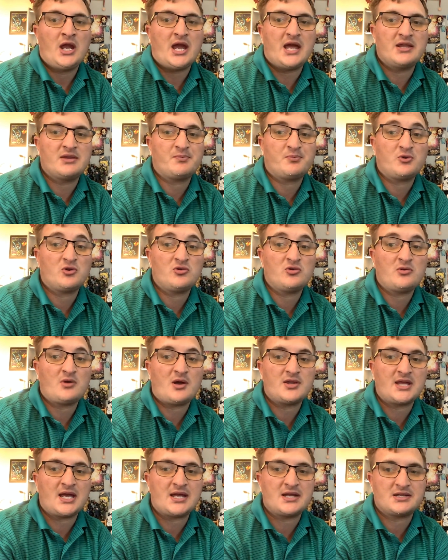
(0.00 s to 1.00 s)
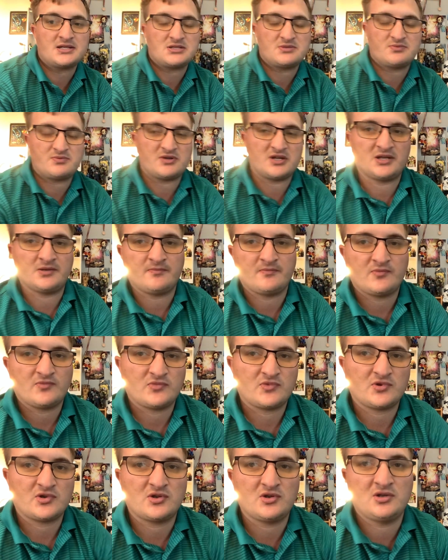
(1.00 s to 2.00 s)
And to prove all that, it's pretty
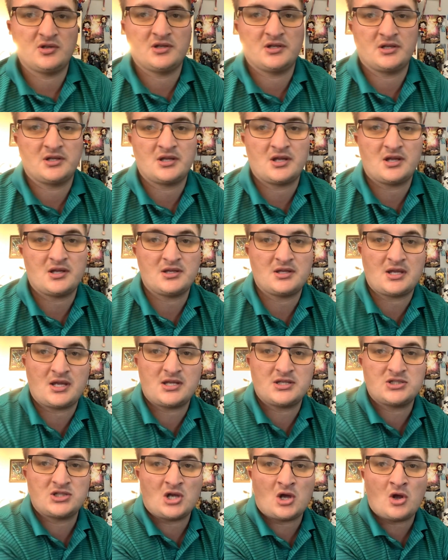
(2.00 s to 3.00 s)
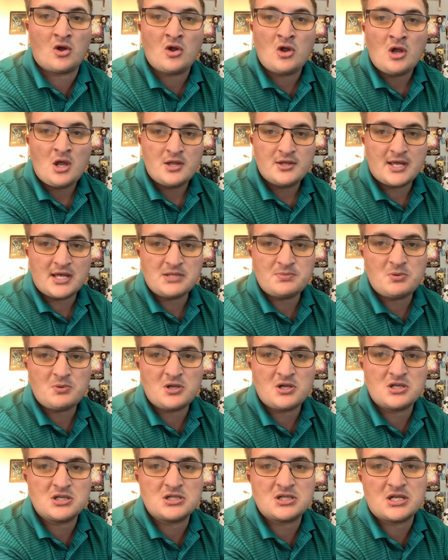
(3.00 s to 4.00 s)
good and everything like that. So that's
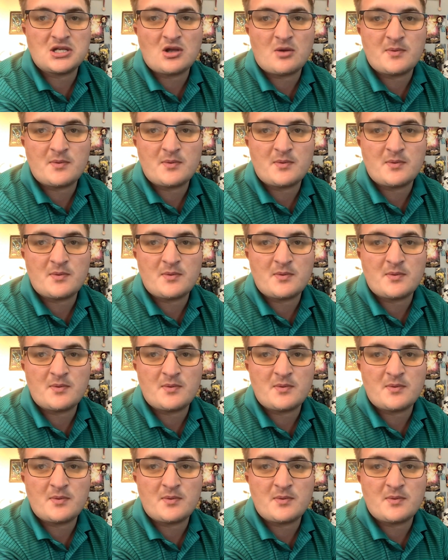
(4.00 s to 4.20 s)
pretty interesting.